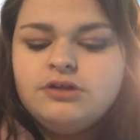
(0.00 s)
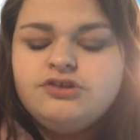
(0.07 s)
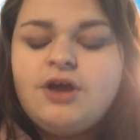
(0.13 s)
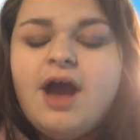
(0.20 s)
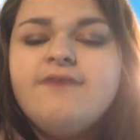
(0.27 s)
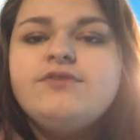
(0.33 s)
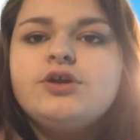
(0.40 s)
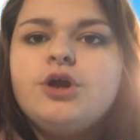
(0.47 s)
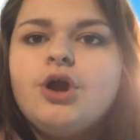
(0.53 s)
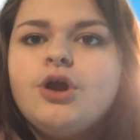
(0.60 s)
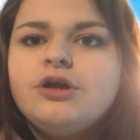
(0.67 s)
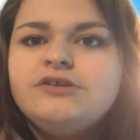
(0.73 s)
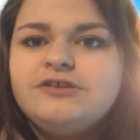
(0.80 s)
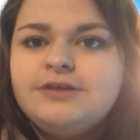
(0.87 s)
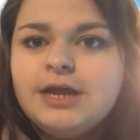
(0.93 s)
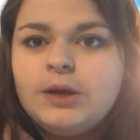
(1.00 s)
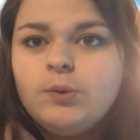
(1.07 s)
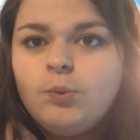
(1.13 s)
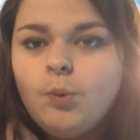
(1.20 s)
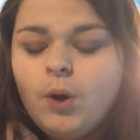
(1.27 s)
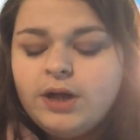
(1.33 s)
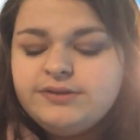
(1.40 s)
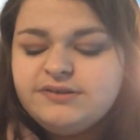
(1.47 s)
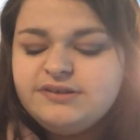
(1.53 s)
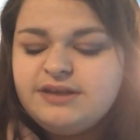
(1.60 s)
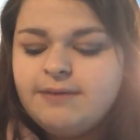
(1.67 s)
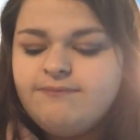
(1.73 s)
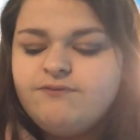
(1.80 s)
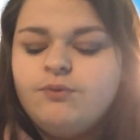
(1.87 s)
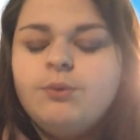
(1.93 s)
to have the courage to take one
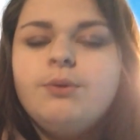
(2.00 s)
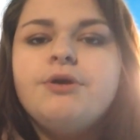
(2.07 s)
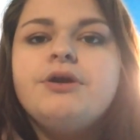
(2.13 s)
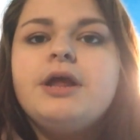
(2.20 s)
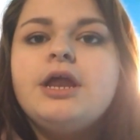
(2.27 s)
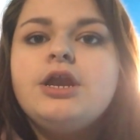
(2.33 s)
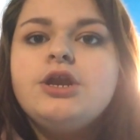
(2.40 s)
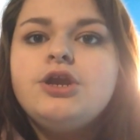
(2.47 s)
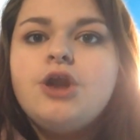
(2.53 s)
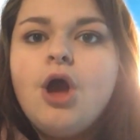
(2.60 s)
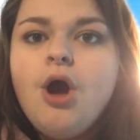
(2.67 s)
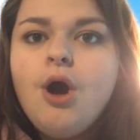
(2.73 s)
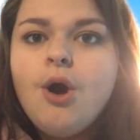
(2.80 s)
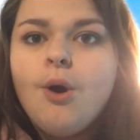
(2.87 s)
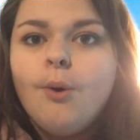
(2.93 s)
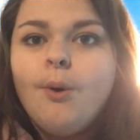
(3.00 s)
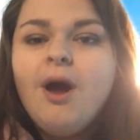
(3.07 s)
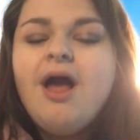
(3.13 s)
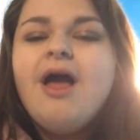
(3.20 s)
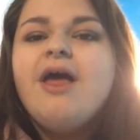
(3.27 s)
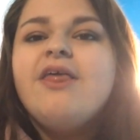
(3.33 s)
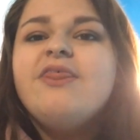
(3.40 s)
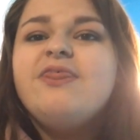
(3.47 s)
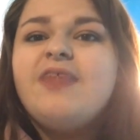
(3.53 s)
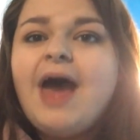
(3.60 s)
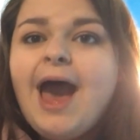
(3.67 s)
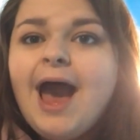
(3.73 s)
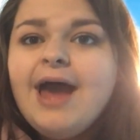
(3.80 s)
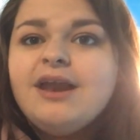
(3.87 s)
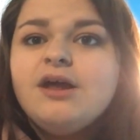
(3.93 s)
step forward and know
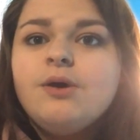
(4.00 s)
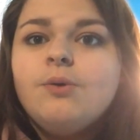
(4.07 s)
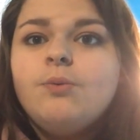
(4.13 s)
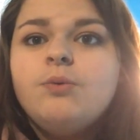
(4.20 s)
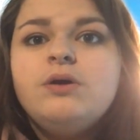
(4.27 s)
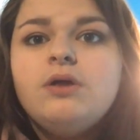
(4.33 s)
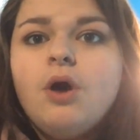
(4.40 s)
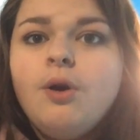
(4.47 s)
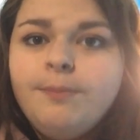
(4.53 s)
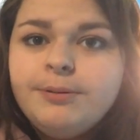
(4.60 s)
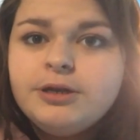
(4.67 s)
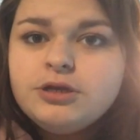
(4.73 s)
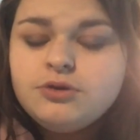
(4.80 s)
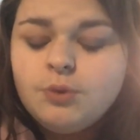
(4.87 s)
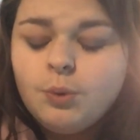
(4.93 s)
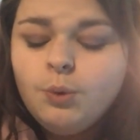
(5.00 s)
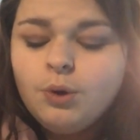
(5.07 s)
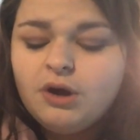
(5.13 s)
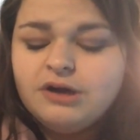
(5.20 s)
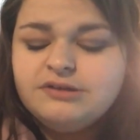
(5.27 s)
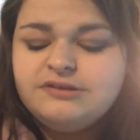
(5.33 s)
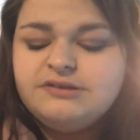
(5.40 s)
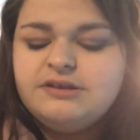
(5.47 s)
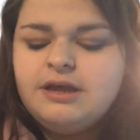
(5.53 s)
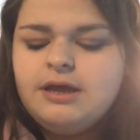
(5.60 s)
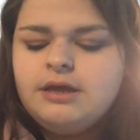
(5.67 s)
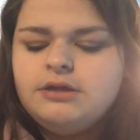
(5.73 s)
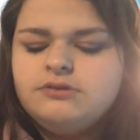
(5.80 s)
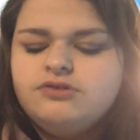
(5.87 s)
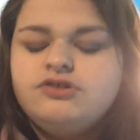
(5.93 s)
that will open doors
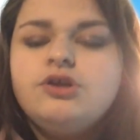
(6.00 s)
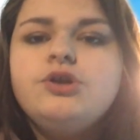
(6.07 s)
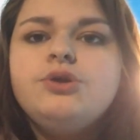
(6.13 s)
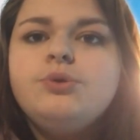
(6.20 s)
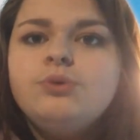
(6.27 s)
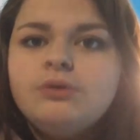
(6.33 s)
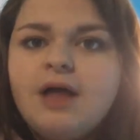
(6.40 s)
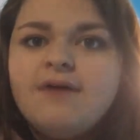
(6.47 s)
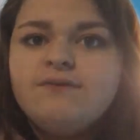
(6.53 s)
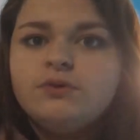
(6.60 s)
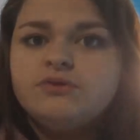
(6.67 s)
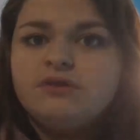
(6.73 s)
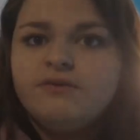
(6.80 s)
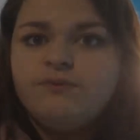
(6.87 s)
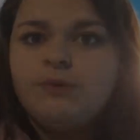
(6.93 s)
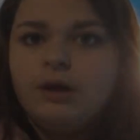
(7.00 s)
to new levels of